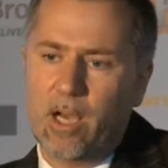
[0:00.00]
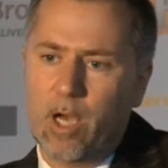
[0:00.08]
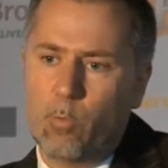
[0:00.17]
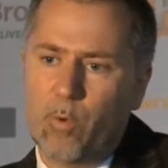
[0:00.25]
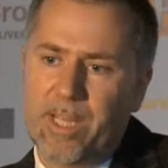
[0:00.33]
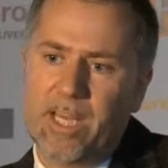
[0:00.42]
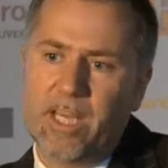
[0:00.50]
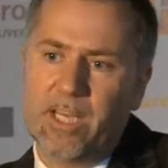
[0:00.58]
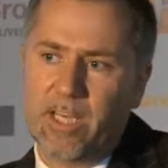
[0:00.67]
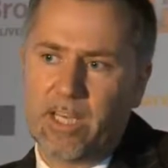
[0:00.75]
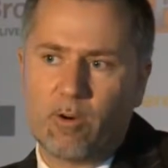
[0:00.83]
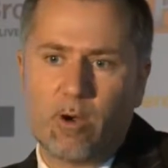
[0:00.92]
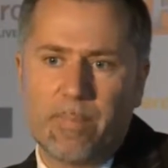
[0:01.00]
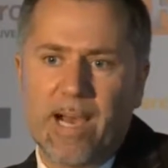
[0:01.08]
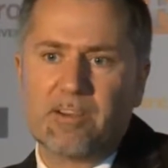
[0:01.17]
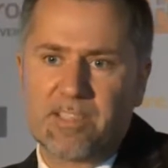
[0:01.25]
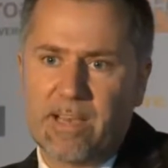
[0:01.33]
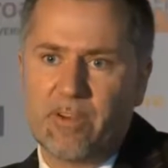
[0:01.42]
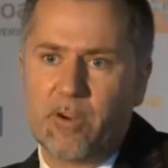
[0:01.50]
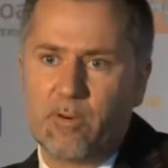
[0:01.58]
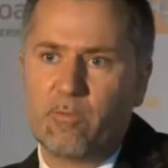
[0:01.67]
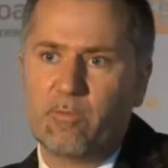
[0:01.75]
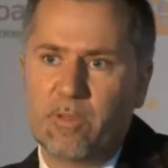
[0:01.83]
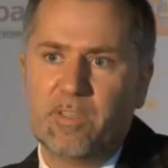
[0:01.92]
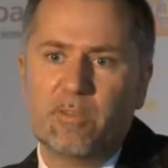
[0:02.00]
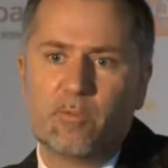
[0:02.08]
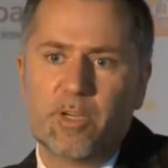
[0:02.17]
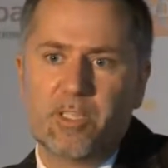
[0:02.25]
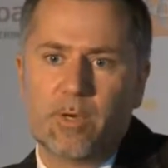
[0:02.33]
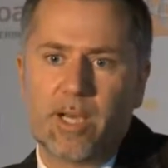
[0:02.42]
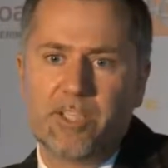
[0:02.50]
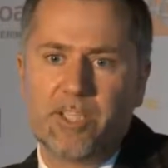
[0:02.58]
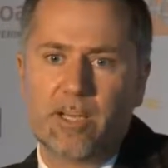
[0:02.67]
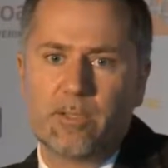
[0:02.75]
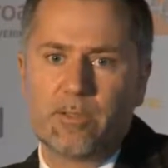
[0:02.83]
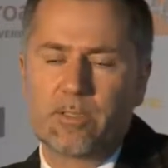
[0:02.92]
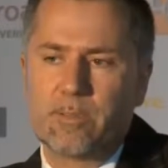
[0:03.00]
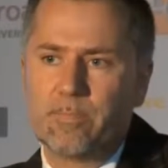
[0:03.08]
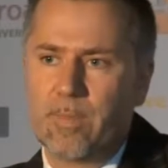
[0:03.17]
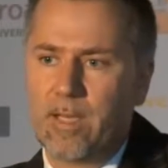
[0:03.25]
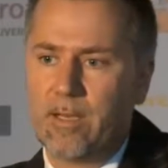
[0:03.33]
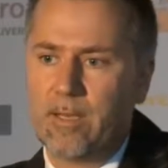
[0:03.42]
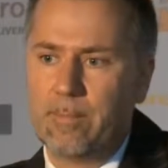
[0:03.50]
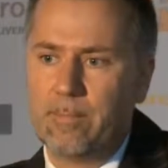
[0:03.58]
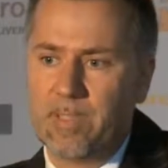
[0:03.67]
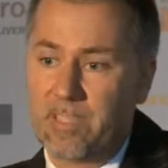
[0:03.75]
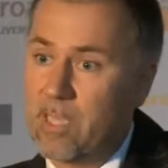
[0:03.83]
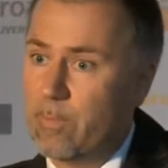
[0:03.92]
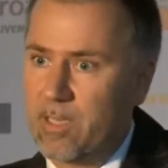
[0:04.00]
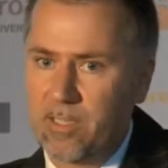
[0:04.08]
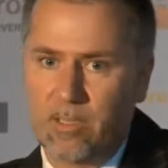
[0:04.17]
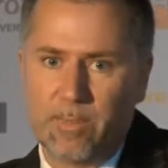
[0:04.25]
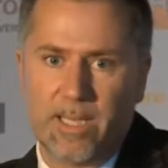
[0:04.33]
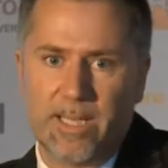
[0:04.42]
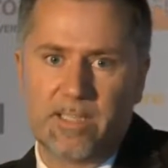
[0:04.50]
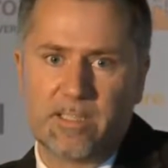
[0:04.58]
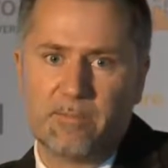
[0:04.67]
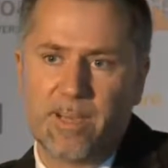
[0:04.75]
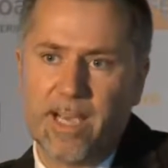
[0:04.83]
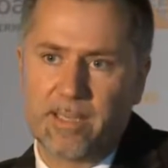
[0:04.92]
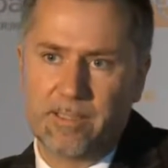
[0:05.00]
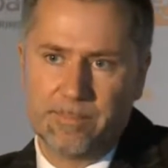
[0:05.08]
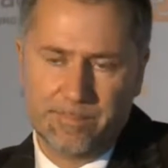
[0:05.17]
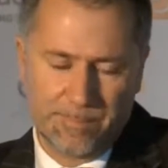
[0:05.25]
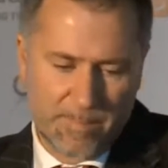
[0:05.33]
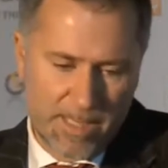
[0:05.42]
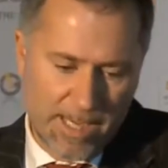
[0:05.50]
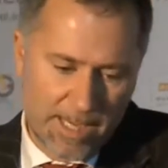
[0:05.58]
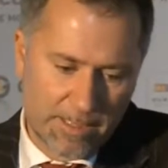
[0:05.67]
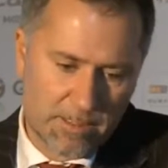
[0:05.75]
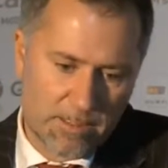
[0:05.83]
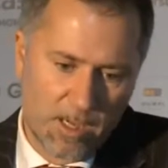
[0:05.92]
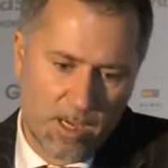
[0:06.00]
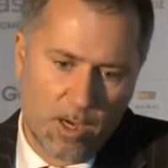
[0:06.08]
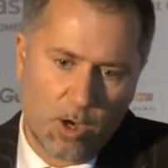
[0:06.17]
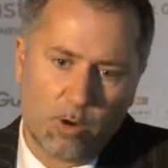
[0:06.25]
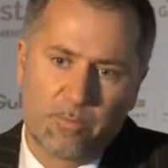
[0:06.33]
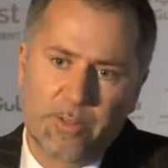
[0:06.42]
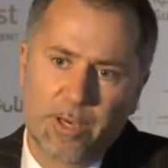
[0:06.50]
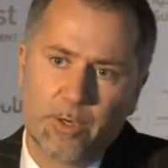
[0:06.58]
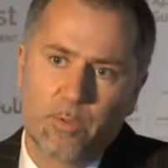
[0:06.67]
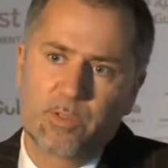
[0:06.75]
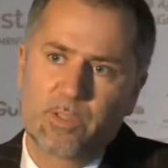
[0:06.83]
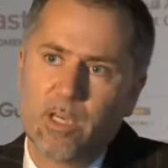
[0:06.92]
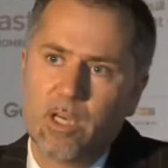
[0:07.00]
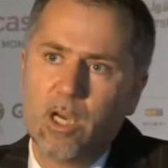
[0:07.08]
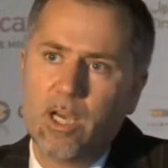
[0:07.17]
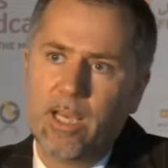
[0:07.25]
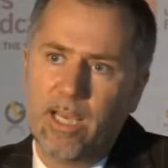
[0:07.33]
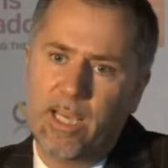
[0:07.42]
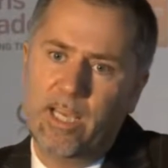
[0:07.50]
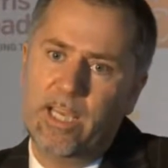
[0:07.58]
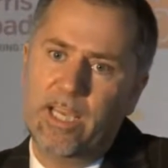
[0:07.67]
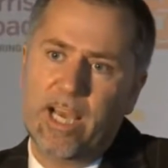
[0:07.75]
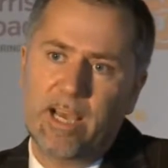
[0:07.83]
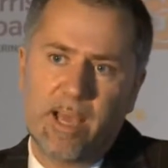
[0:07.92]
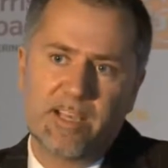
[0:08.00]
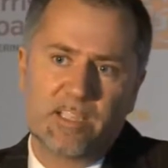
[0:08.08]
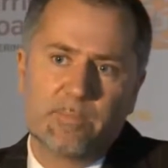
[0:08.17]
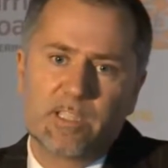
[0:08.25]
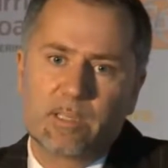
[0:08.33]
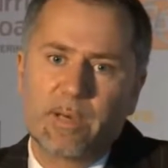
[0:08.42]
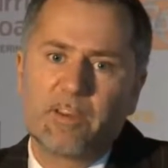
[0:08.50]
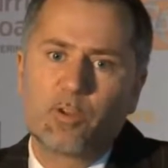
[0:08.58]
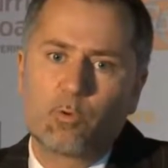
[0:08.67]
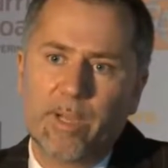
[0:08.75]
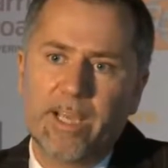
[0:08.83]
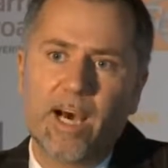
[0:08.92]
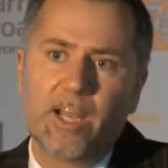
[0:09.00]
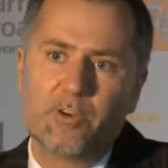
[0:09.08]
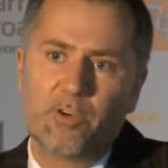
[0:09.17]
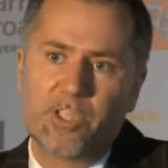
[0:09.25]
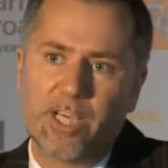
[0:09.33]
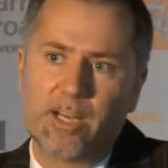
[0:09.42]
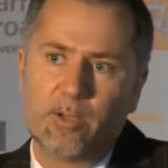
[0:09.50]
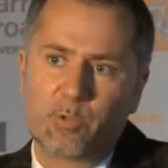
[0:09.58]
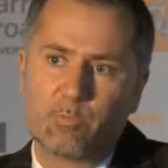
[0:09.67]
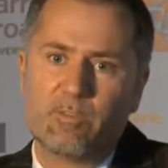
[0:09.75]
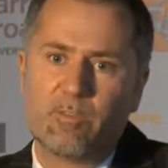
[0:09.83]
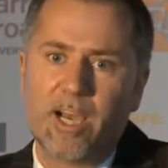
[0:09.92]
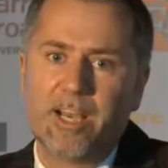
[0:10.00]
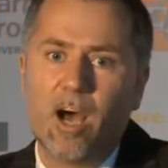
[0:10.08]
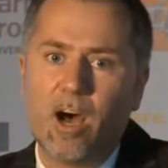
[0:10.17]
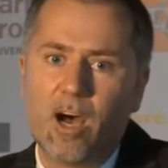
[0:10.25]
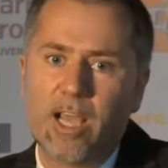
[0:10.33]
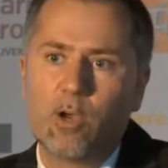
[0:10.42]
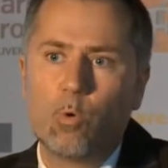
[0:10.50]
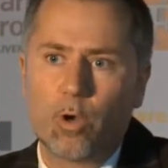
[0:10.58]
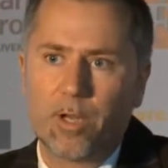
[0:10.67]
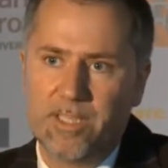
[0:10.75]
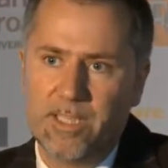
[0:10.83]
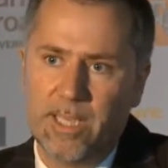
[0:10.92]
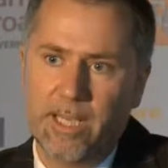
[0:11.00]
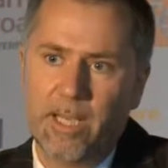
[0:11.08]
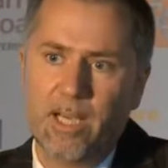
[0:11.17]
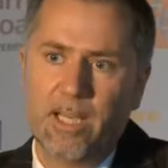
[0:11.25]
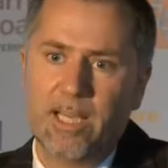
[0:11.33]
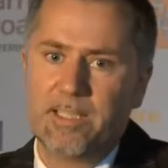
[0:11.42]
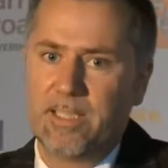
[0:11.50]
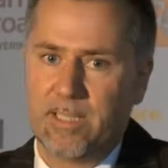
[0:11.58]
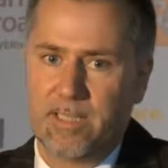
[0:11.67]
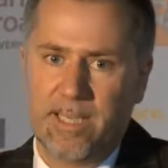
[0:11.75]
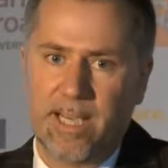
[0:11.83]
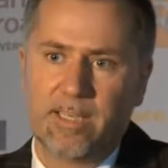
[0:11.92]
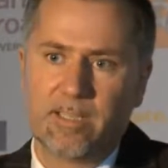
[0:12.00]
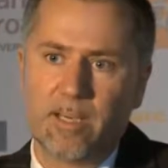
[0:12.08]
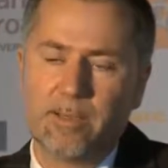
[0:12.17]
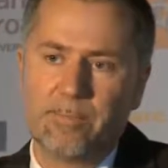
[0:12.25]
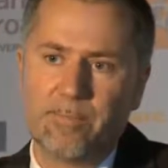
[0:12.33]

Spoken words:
within India, there are about 750 free-to-air channels, similar to the Middle East, in fact. And of those, he estimates about 300 channels provide high-quality listings data.